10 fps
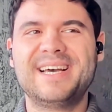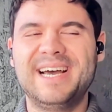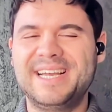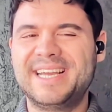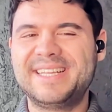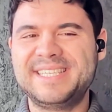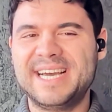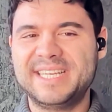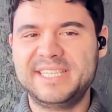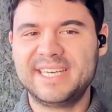I get the
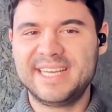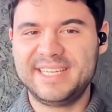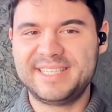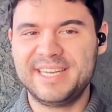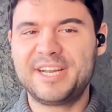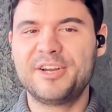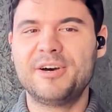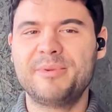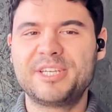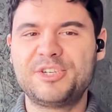idea that it's an
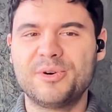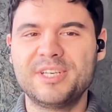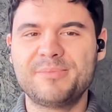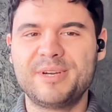economic choice,